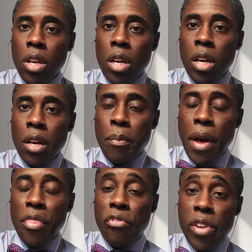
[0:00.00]

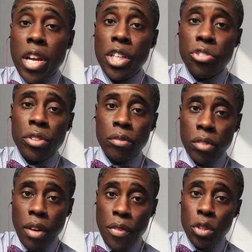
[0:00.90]
about 300
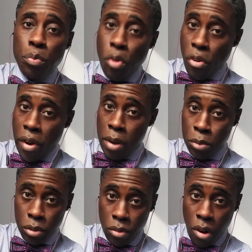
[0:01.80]
of those
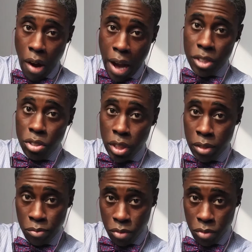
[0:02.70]
programs are actually